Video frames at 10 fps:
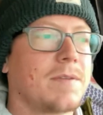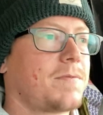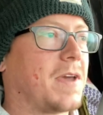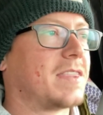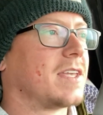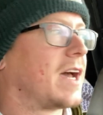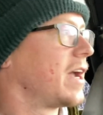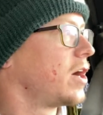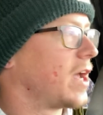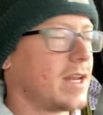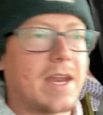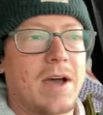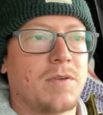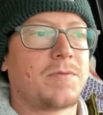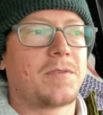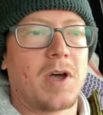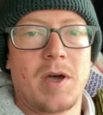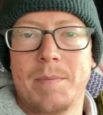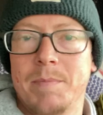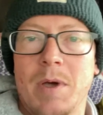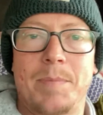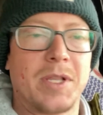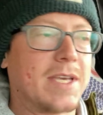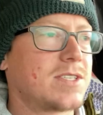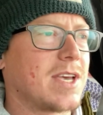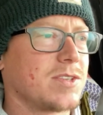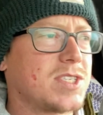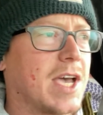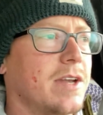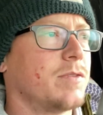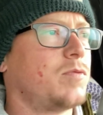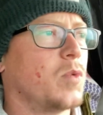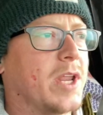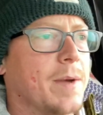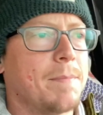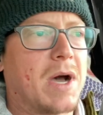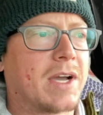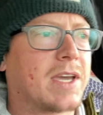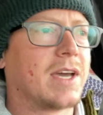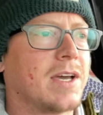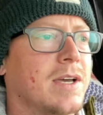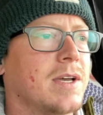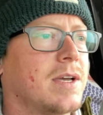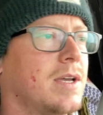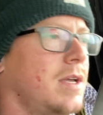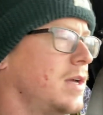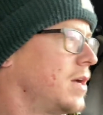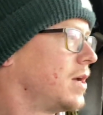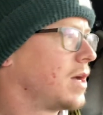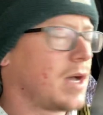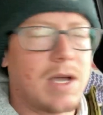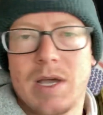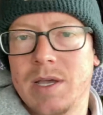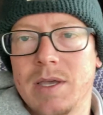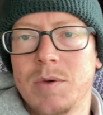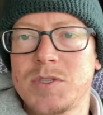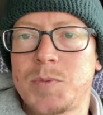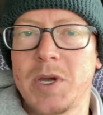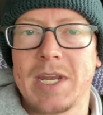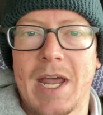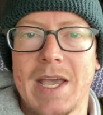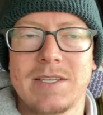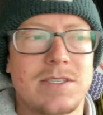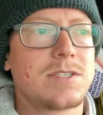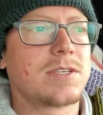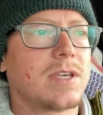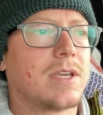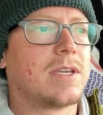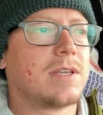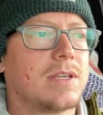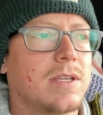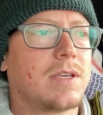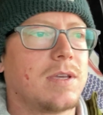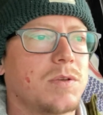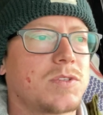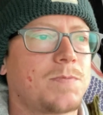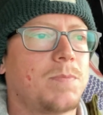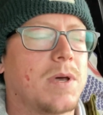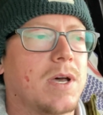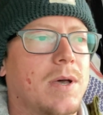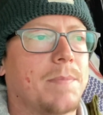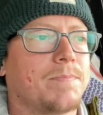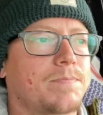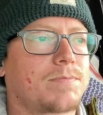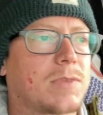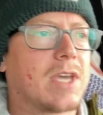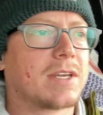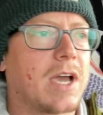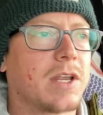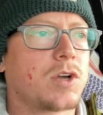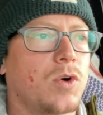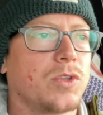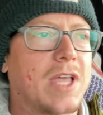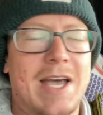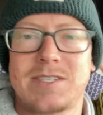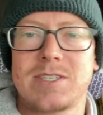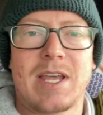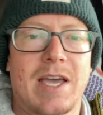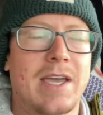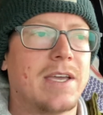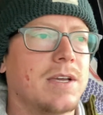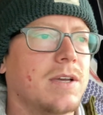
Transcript: Faith and I are heading out from a place outside of Winnemucca. It was pretty nice. It was getting kind of cold last night.